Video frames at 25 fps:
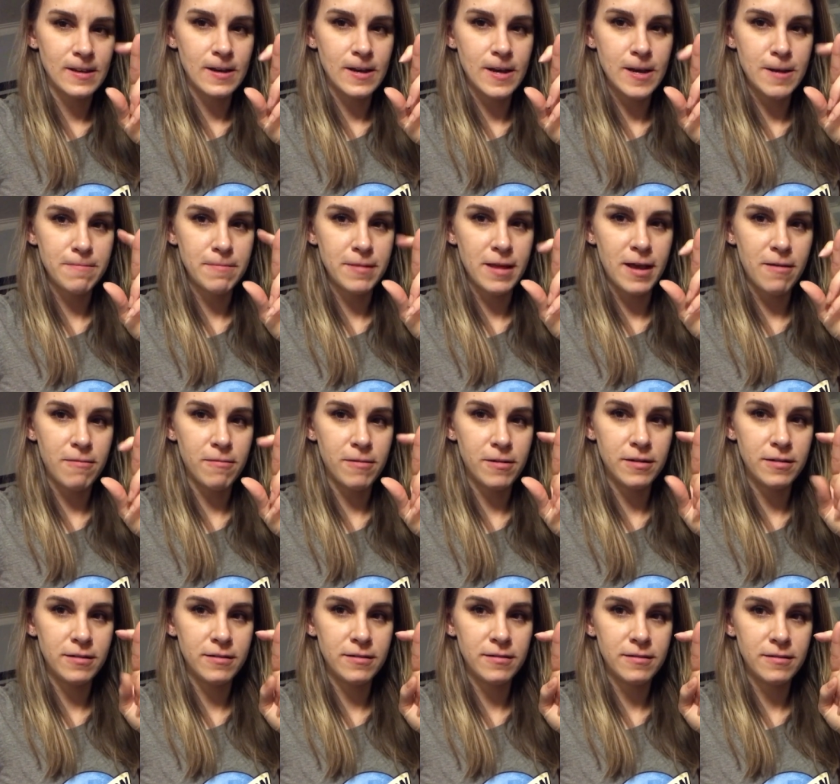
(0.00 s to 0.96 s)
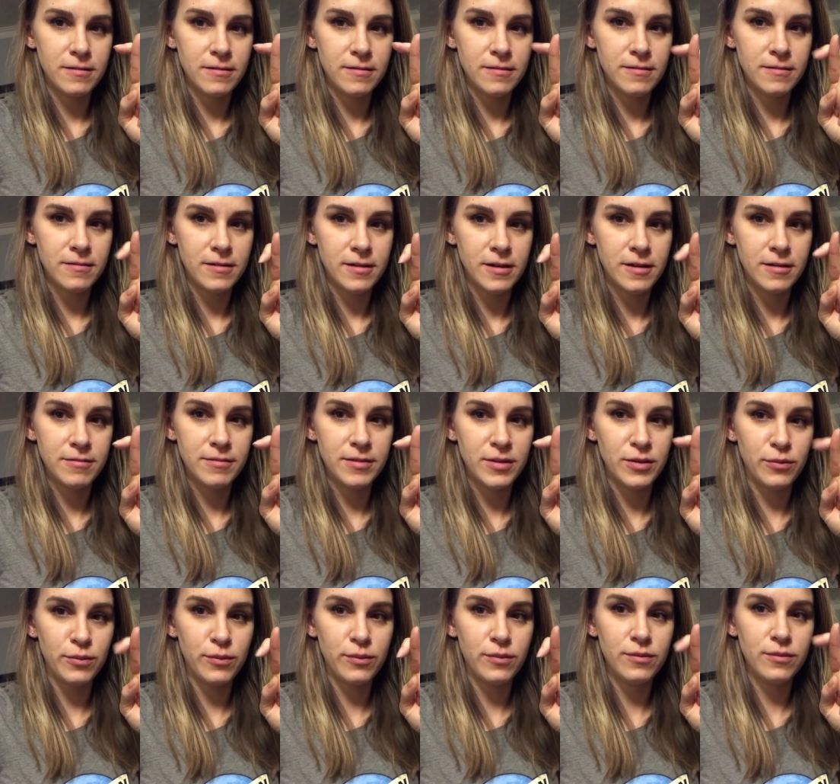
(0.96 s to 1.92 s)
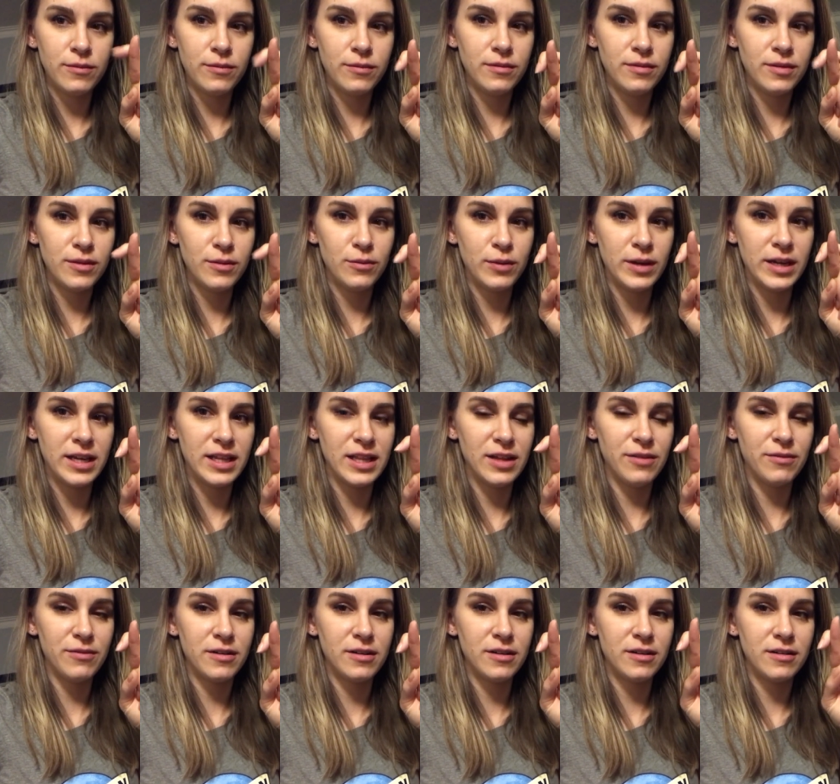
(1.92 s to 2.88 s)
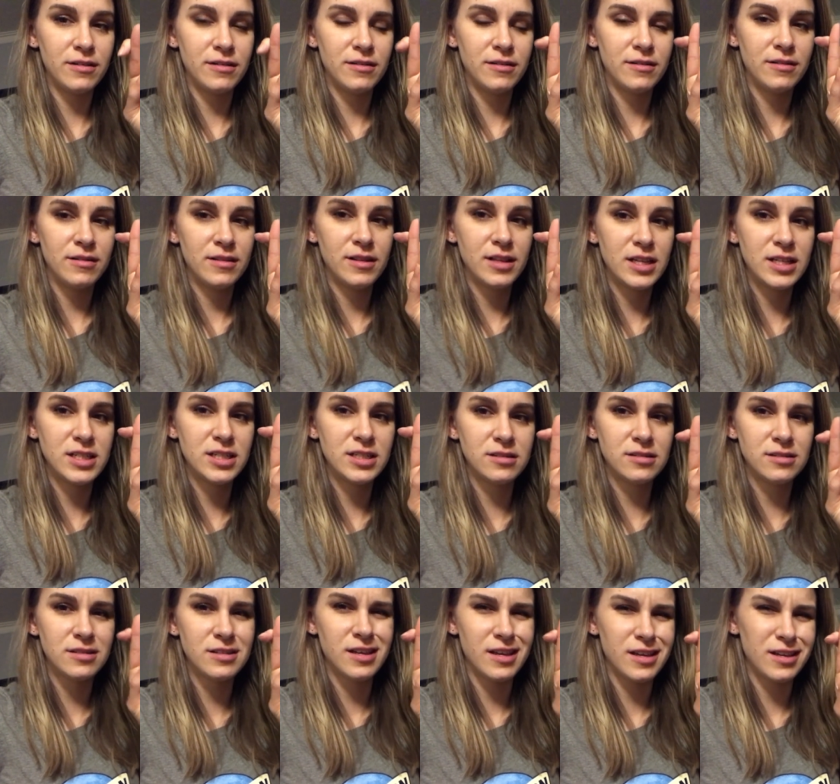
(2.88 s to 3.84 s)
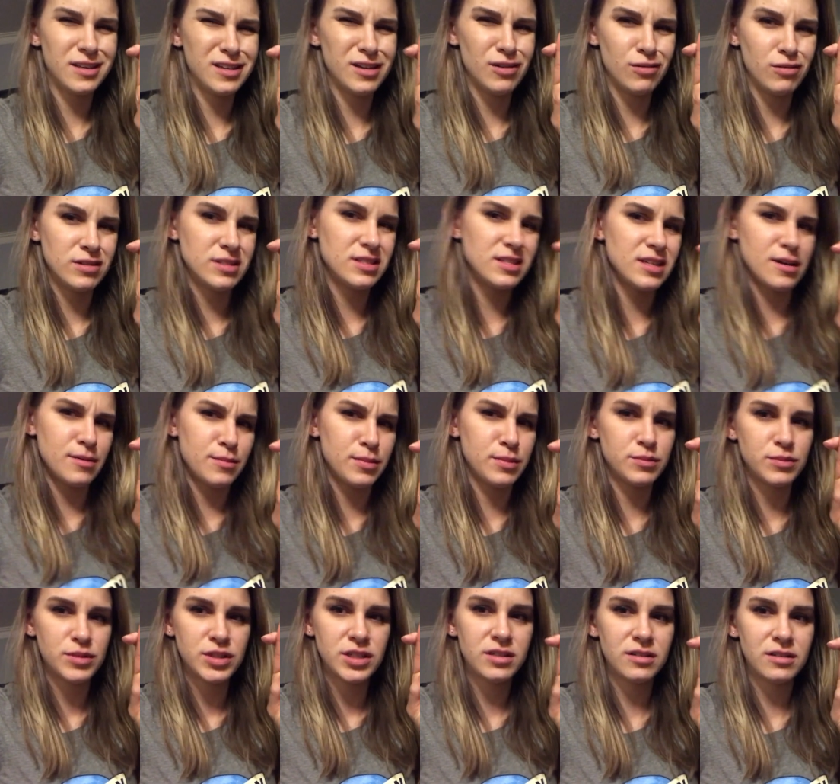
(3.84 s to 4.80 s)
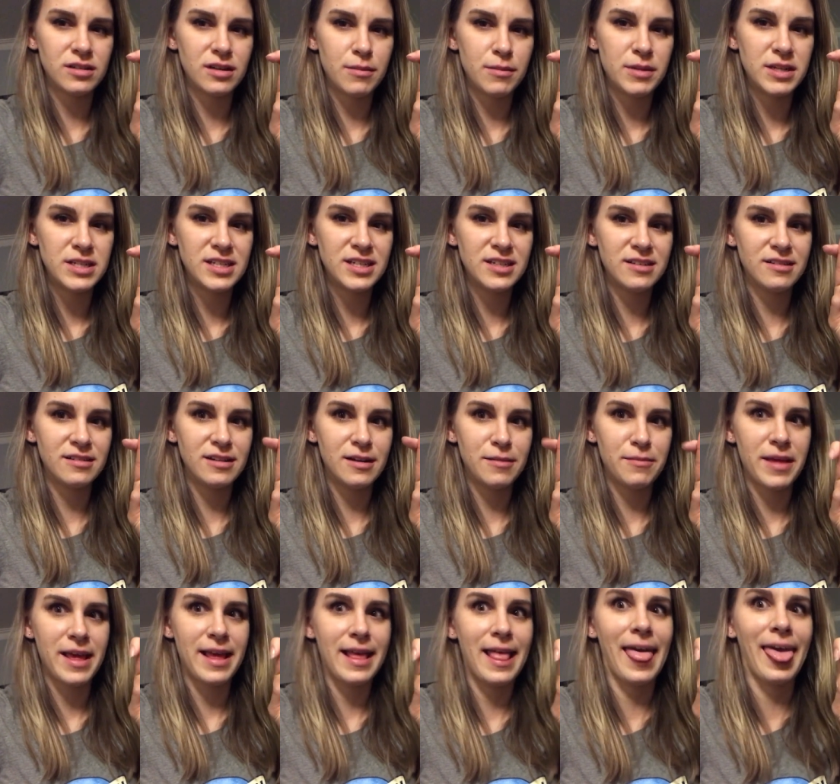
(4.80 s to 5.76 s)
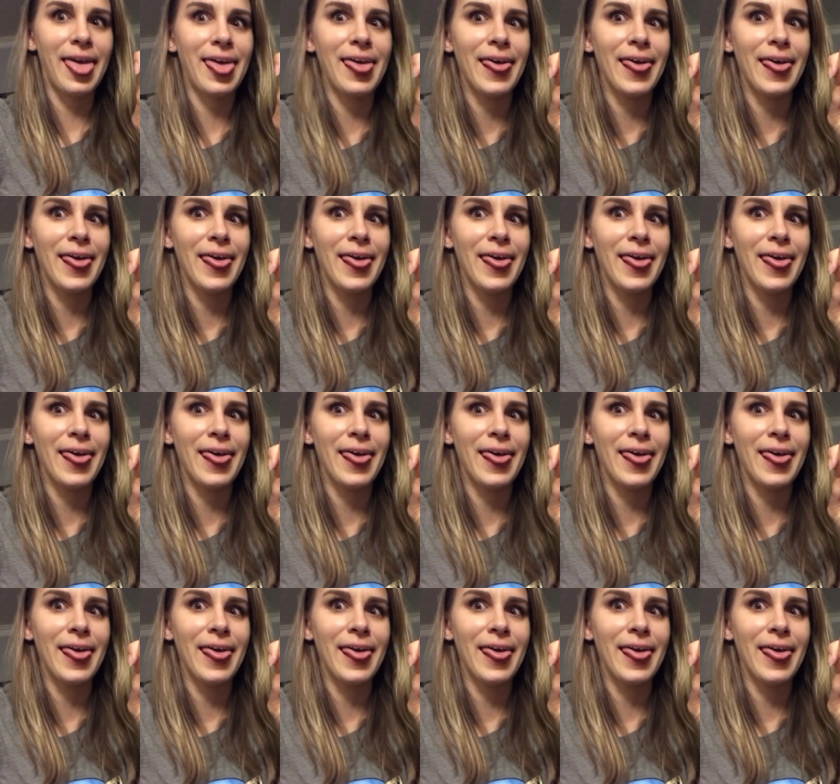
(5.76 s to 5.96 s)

I'm that one. I'm the, the wiggly one. The deal's like, yo, what's up? I'm chilling. I'm a deal. And I'm like,